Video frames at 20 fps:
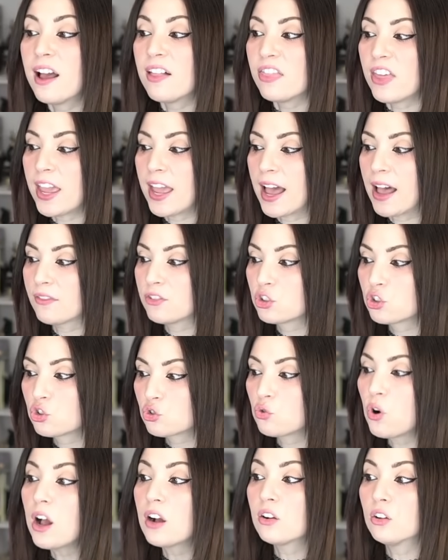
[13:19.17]
they have
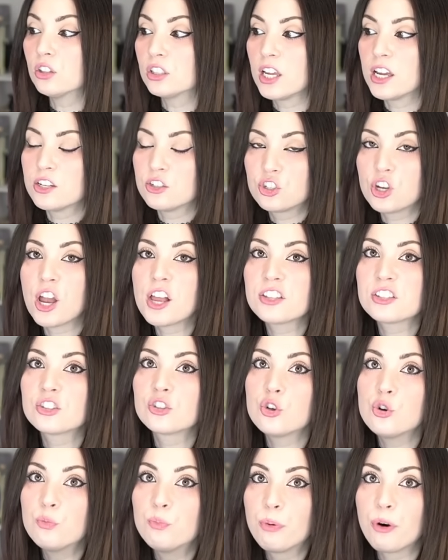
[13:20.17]
struggled just
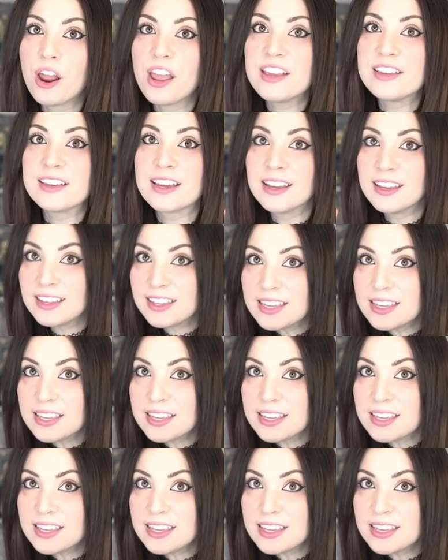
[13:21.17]
to break